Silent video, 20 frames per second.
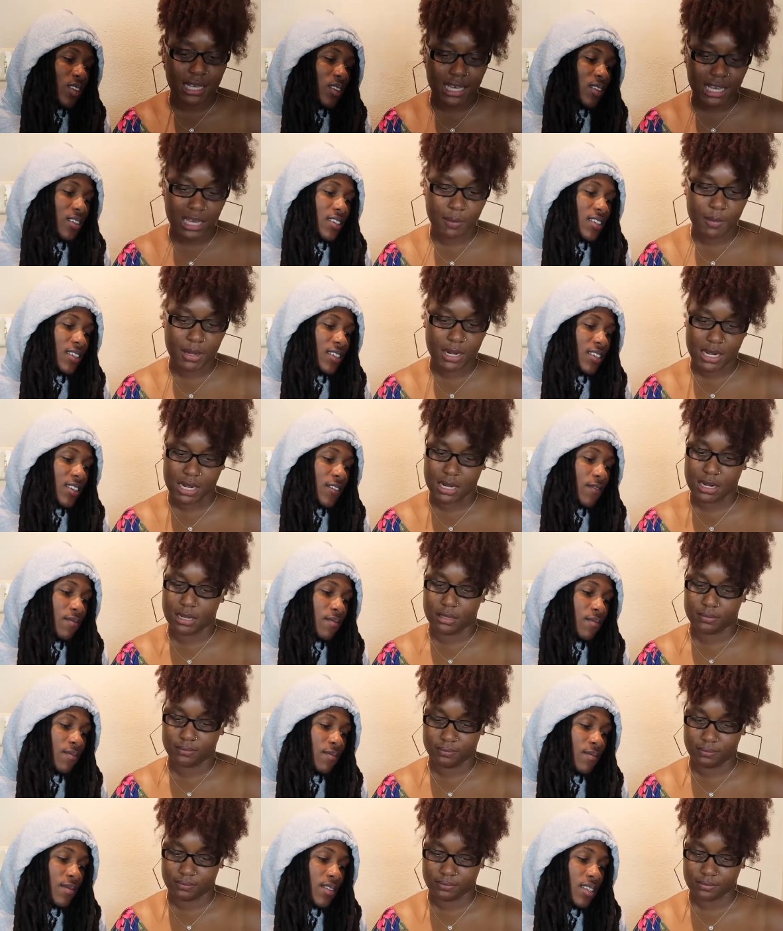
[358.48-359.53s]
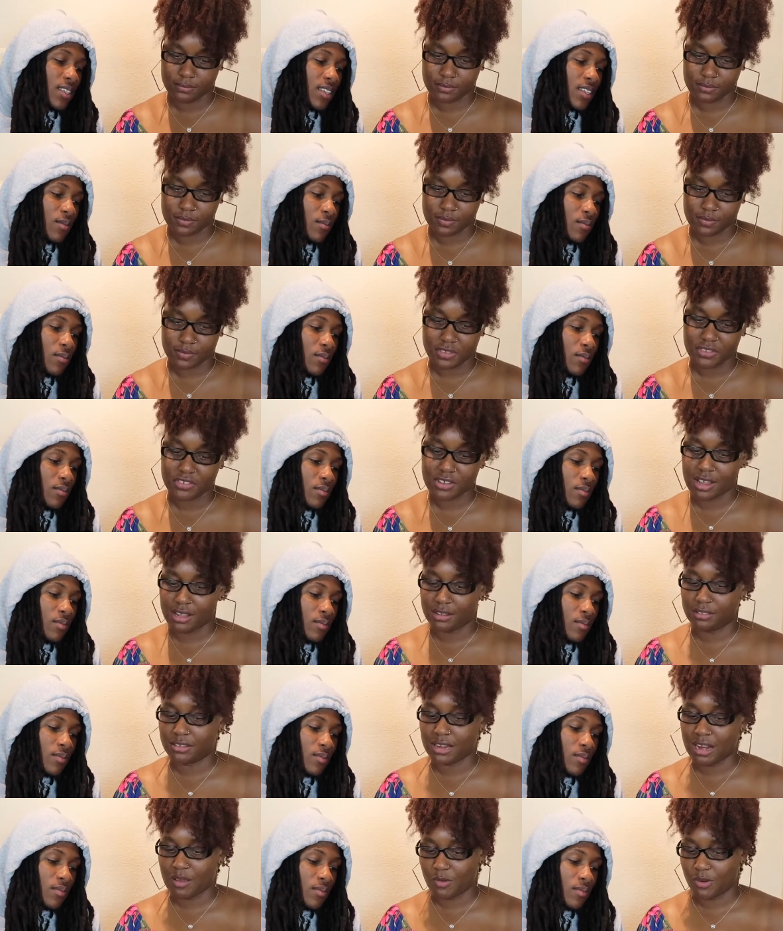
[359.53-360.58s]
Speaker 1: cake banana. Say,
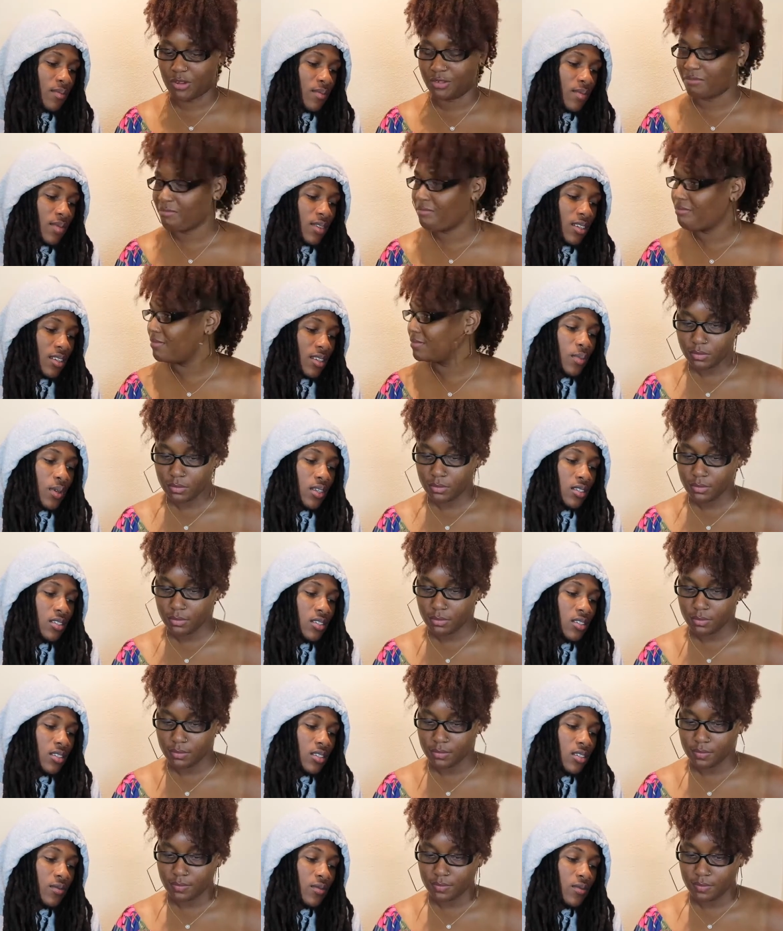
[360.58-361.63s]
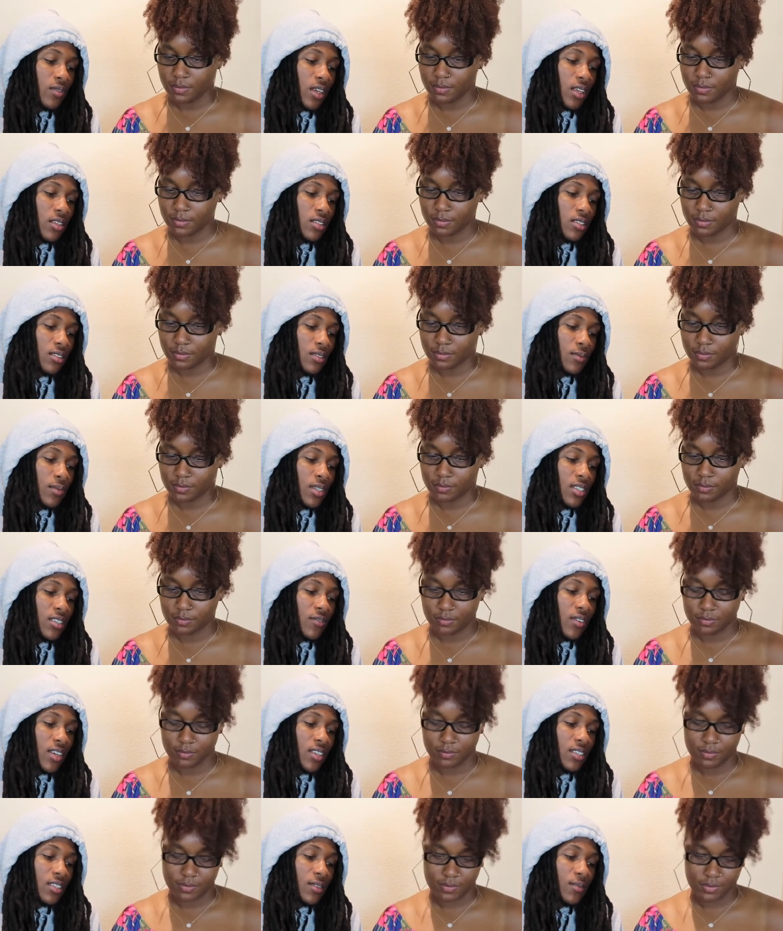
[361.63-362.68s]
say that one.
Speaker 2: Biscuit.
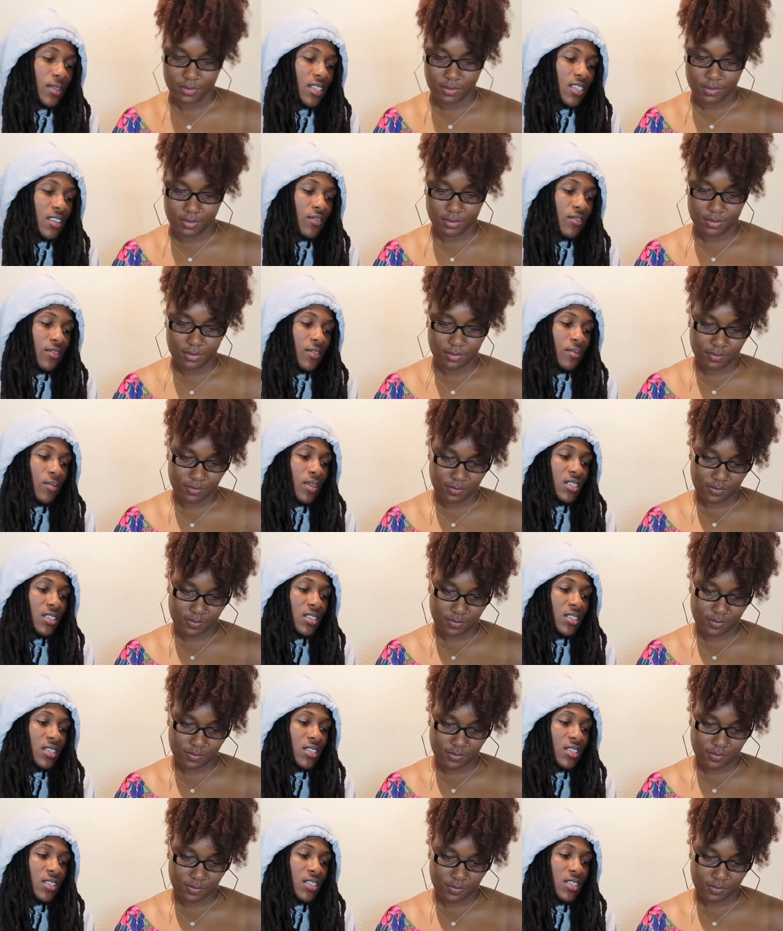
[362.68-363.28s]
Biscuit. Biscuit.